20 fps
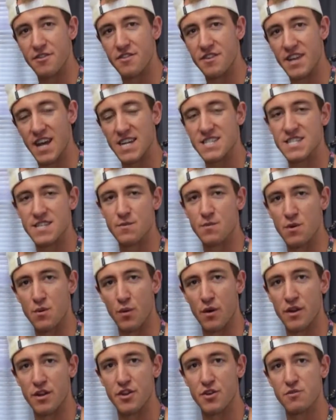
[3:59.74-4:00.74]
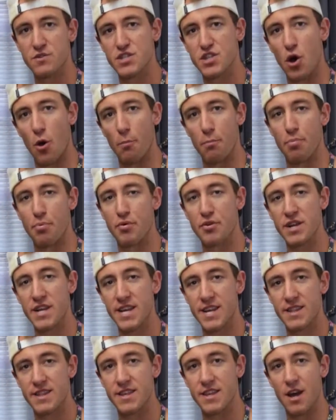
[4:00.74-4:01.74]
The next thing we want to do is go
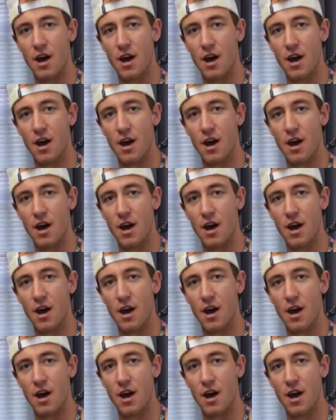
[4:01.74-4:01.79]
preheat the